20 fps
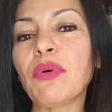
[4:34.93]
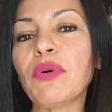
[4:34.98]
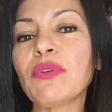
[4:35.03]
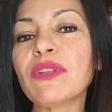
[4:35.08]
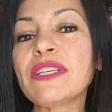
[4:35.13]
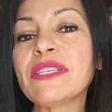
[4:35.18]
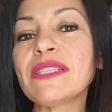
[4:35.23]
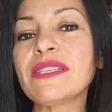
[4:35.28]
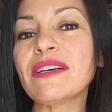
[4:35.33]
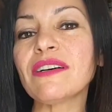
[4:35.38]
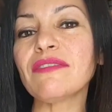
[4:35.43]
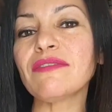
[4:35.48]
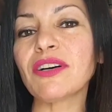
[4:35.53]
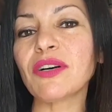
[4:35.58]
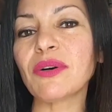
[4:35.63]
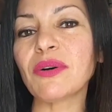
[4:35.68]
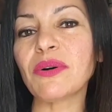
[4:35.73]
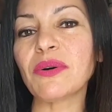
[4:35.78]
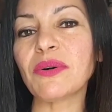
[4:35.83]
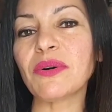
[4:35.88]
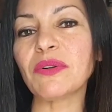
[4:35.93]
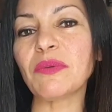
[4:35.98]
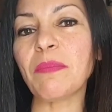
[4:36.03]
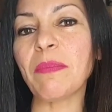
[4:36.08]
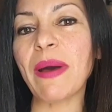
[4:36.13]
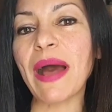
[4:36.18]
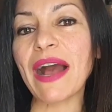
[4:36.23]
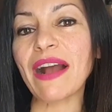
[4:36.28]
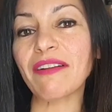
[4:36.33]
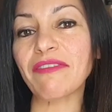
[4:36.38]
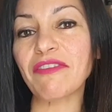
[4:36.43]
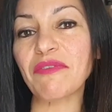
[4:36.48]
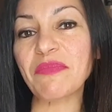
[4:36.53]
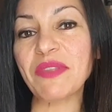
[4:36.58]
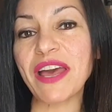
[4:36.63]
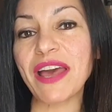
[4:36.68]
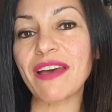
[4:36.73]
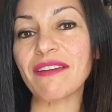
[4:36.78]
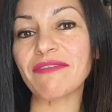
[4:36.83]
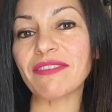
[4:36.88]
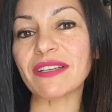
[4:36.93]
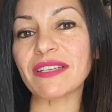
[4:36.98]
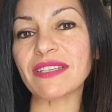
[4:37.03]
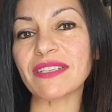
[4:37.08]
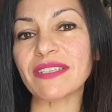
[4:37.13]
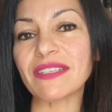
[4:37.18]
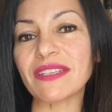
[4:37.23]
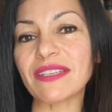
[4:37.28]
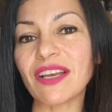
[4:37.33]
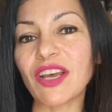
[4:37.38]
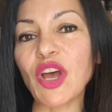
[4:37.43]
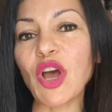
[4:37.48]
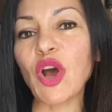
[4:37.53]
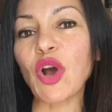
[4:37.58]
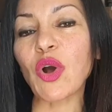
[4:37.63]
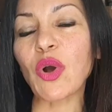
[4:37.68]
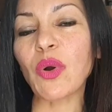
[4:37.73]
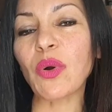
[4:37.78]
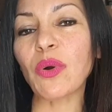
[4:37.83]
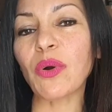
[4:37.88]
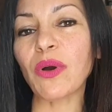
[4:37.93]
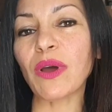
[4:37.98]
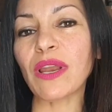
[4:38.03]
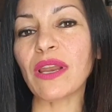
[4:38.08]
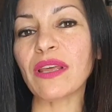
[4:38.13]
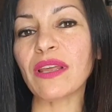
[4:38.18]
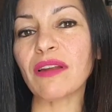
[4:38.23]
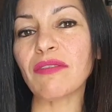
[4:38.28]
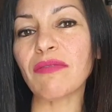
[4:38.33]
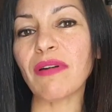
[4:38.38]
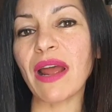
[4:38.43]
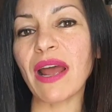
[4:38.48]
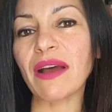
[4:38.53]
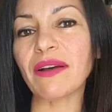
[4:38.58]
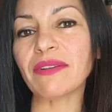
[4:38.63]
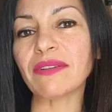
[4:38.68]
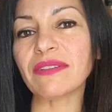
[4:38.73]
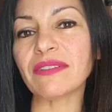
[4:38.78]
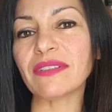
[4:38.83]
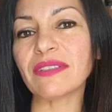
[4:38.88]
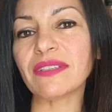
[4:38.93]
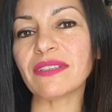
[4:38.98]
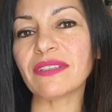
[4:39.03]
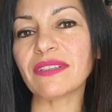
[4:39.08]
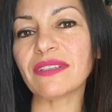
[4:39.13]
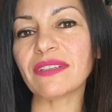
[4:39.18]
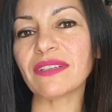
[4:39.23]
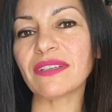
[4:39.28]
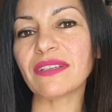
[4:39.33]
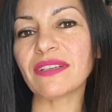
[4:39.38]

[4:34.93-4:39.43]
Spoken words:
Pull the silver cord back from the heavens, coil it around,